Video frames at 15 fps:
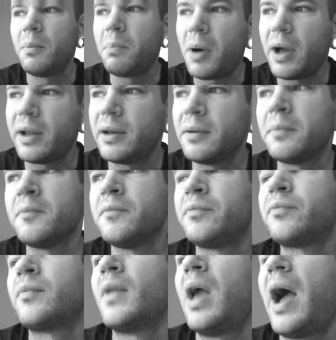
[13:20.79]
But
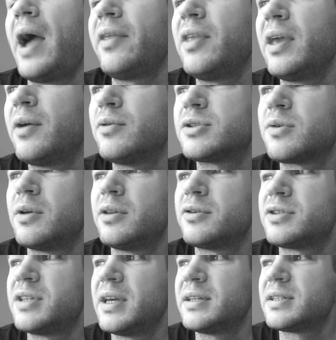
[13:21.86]
I think it was one of
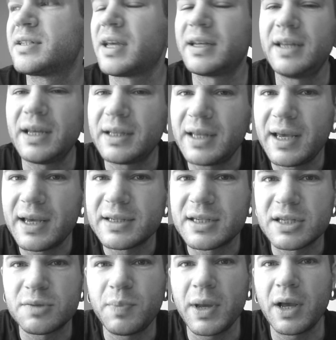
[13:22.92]
those things. It's like Nick Diaz
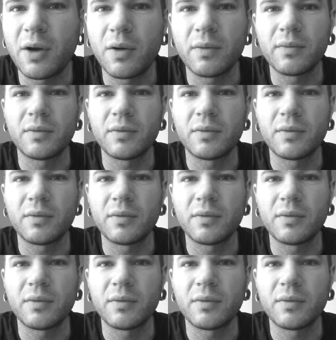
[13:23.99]
has been